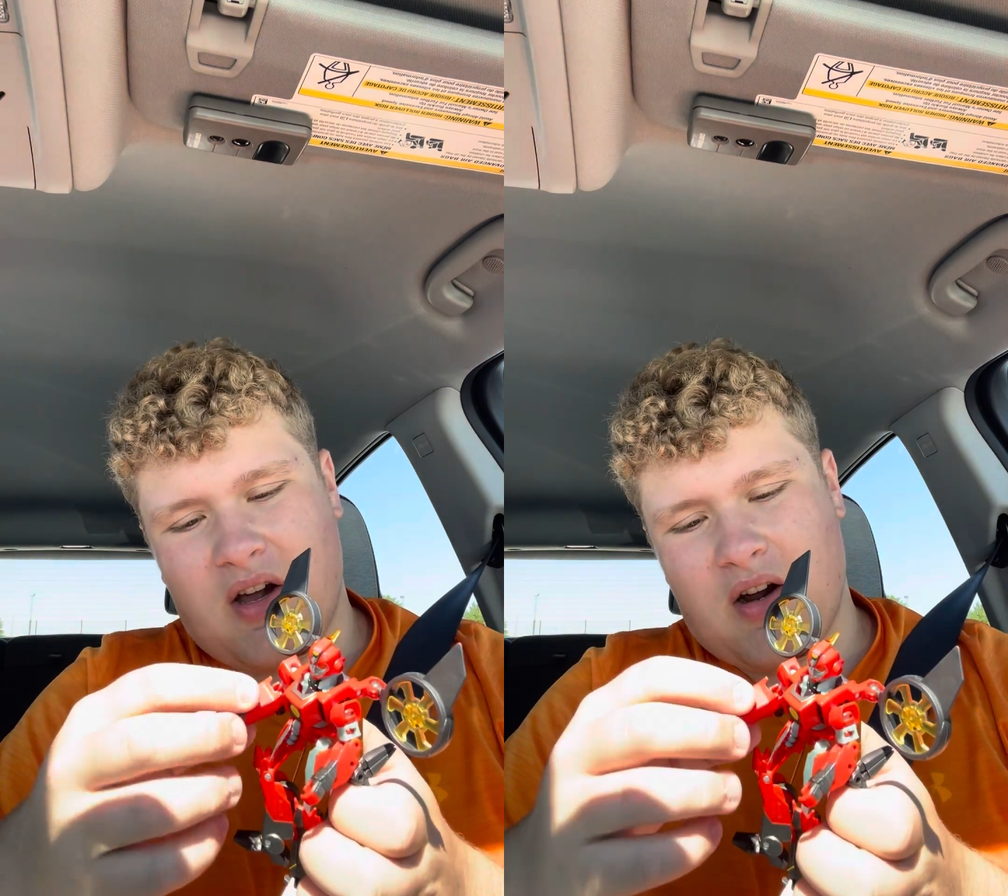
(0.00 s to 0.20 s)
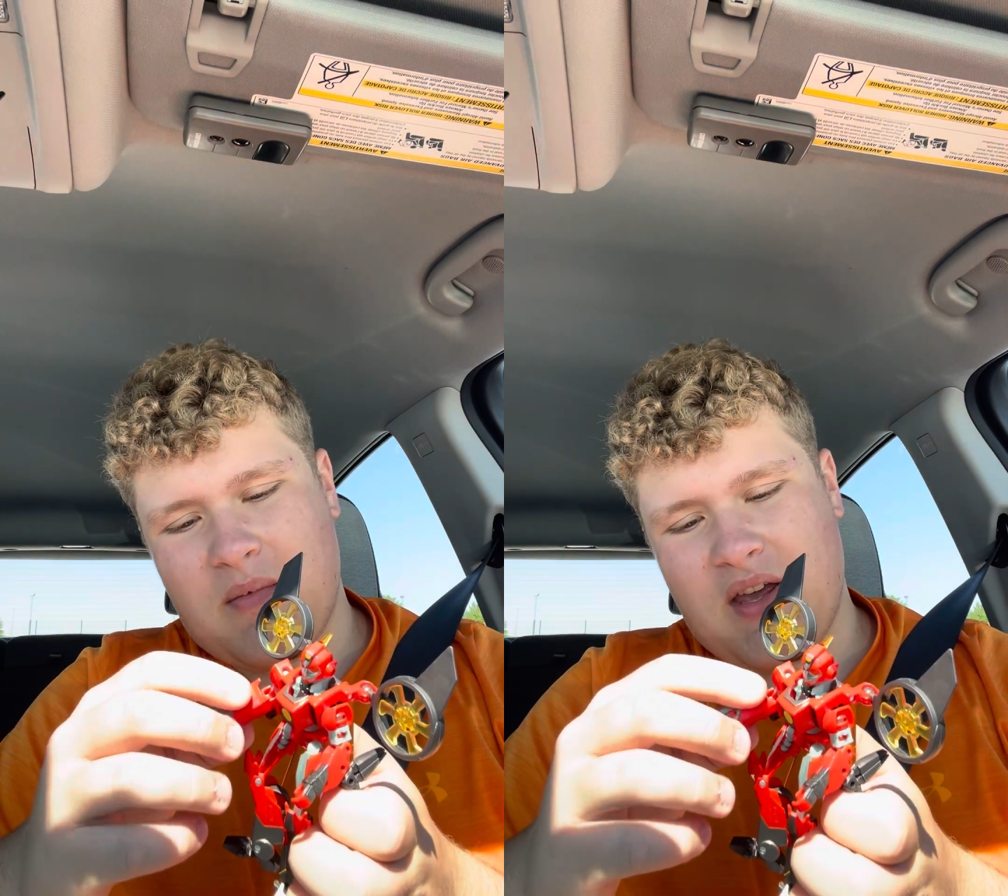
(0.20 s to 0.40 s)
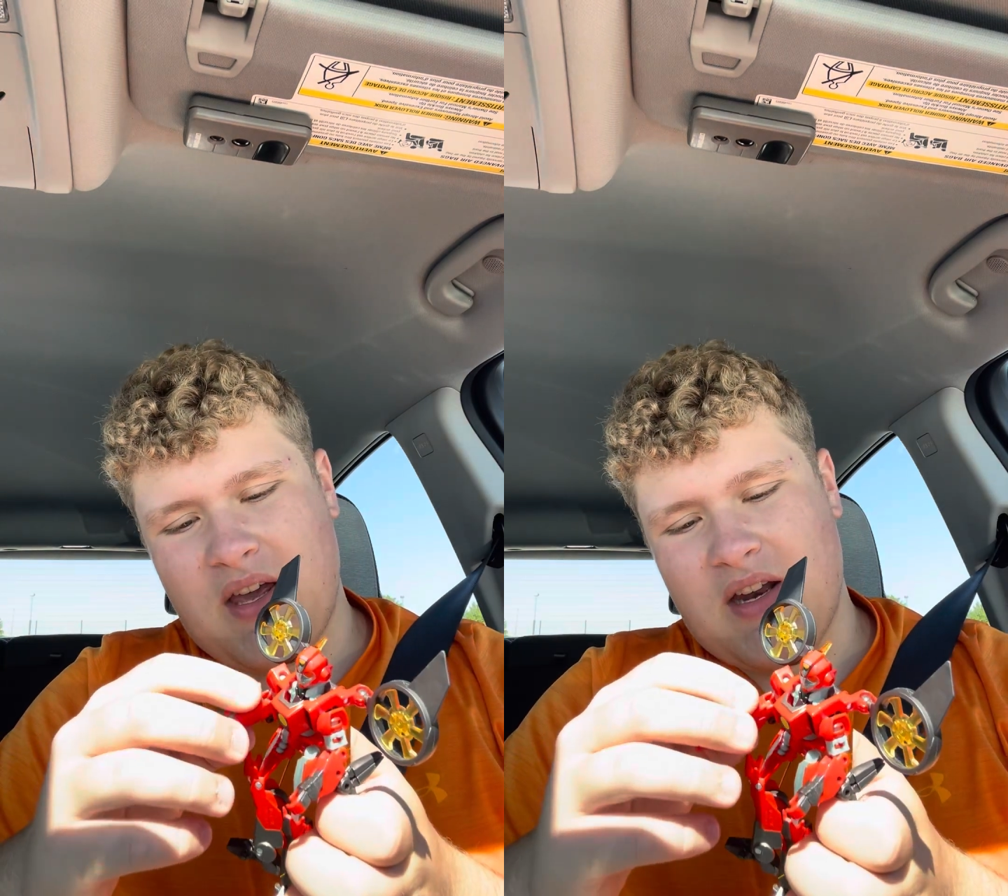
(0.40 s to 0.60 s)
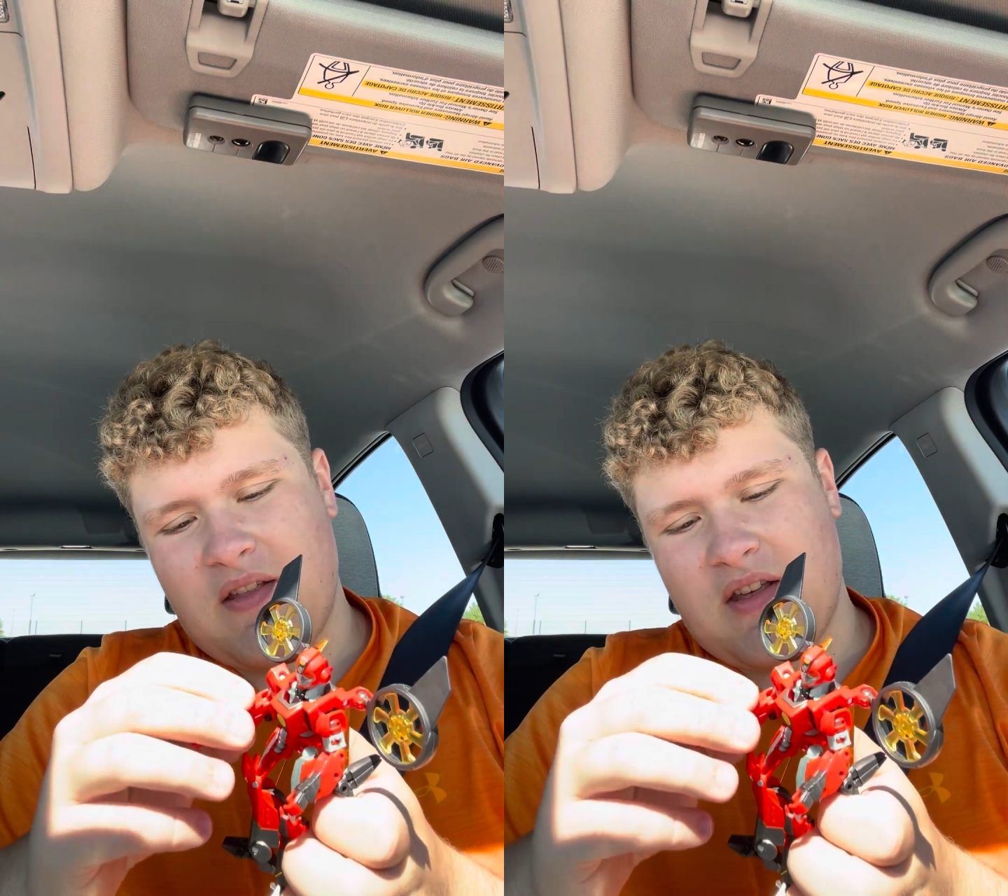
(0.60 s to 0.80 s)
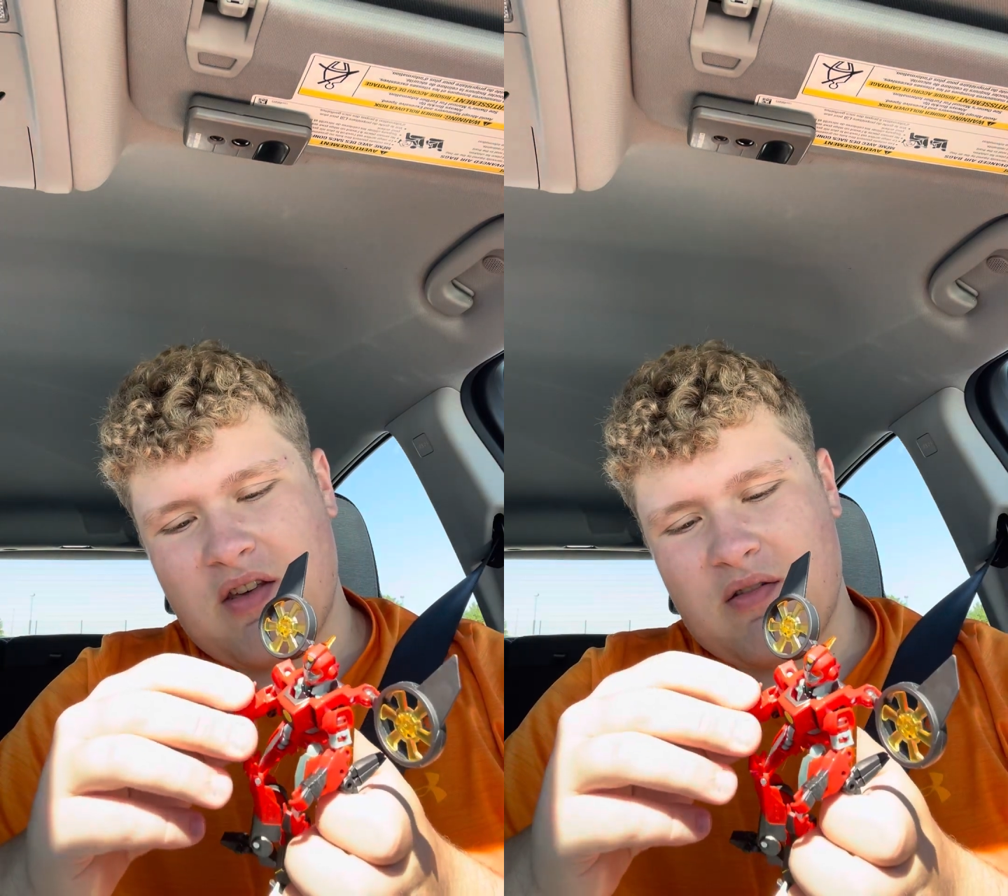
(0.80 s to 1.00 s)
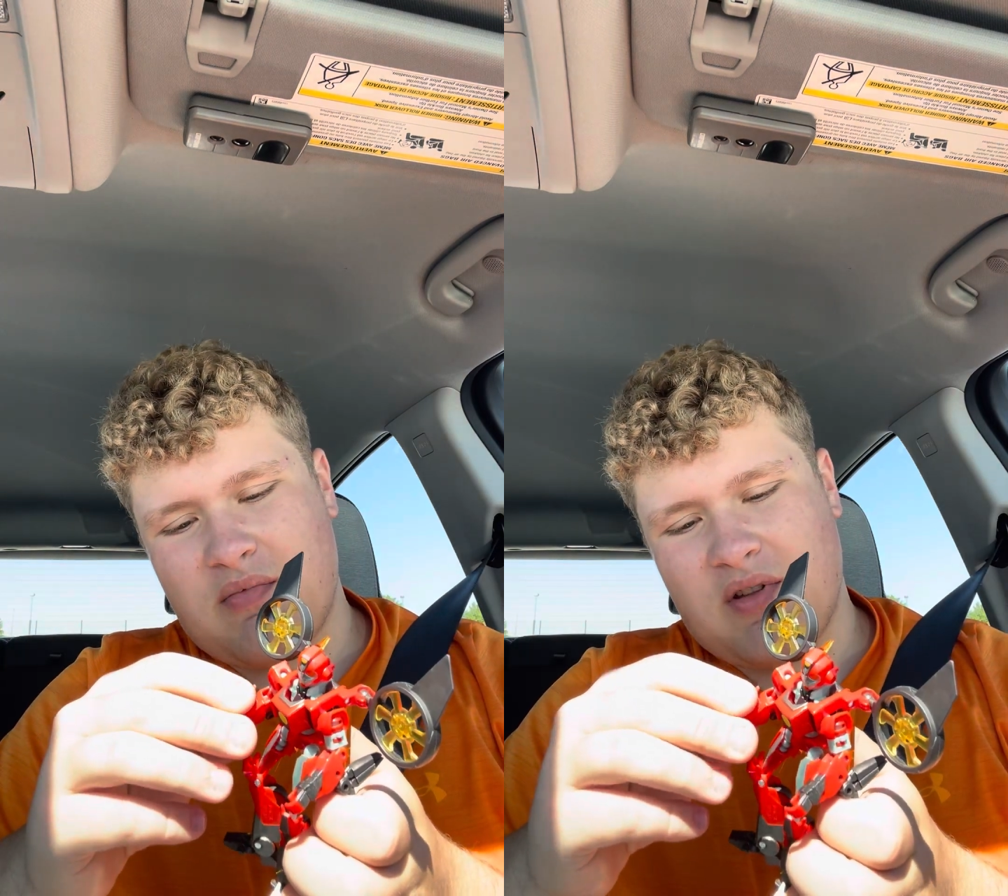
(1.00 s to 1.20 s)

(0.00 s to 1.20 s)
arm cannon that you can